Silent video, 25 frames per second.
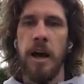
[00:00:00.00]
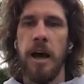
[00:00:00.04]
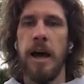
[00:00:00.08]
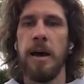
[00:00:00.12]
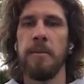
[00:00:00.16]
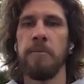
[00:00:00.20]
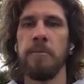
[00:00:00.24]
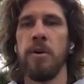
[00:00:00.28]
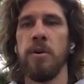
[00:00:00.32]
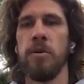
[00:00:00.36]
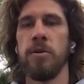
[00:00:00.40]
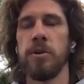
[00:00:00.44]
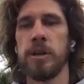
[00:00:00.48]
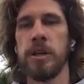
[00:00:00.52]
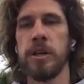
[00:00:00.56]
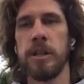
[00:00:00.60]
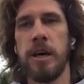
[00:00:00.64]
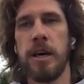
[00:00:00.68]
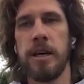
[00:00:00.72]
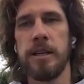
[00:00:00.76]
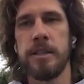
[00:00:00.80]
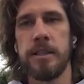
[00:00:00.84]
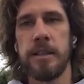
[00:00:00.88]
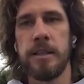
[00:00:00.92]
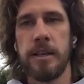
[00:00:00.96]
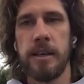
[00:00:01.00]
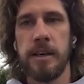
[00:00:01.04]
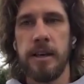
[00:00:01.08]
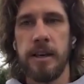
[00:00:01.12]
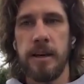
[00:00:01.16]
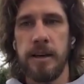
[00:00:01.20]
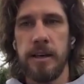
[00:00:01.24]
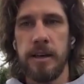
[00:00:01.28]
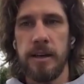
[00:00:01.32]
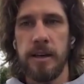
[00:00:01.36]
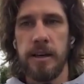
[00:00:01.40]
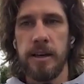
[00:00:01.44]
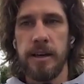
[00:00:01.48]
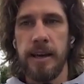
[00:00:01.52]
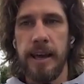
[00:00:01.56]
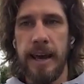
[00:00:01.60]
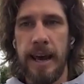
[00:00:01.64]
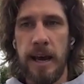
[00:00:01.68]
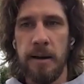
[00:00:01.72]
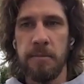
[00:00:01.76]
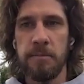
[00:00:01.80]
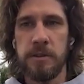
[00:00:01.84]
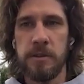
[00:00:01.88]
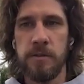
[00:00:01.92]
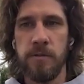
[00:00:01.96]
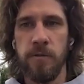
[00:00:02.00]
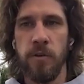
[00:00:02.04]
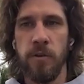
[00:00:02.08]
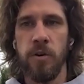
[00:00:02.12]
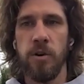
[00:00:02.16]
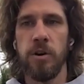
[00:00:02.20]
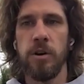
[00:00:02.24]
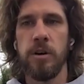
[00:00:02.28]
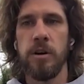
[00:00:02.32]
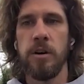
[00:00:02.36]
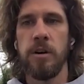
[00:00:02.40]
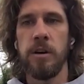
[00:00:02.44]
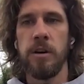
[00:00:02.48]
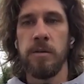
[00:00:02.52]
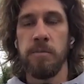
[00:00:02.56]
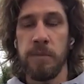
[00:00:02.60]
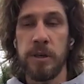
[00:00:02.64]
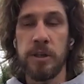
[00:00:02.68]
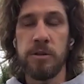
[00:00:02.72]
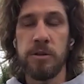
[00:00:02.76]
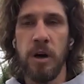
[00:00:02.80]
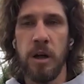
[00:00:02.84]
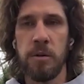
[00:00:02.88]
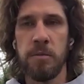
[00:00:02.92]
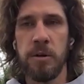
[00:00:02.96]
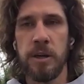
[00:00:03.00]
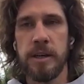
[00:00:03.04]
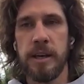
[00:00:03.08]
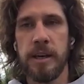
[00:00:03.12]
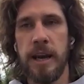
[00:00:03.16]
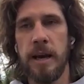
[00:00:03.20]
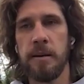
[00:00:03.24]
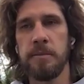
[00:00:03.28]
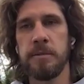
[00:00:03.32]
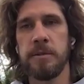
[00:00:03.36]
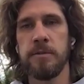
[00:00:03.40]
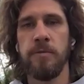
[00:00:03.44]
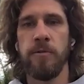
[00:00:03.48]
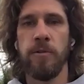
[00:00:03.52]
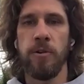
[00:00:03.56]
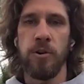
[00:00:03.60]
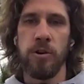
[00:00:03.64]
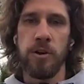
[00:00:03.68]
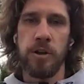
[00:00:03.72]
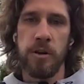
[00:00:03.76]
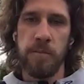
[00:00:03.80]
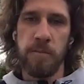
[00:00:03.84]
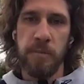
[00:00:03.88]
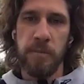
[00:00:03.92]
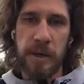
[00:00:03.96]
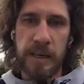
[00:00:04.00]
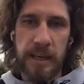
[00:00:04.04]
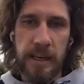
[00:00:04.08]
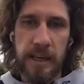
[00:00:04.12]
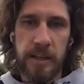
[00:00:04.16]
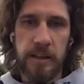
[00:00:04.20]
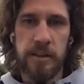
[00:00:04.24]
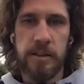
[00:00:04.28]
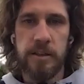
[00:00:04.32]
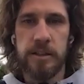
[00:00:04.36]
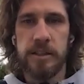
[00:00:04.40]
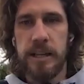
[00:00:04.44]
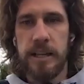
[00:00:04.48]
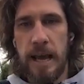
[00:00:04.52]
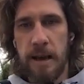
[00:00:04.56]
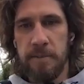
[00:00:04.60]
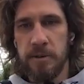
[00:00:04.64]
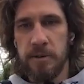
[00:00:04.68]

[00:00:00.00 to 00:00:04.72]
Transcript: I'm organizing camps in beach volleyball camps for beginners,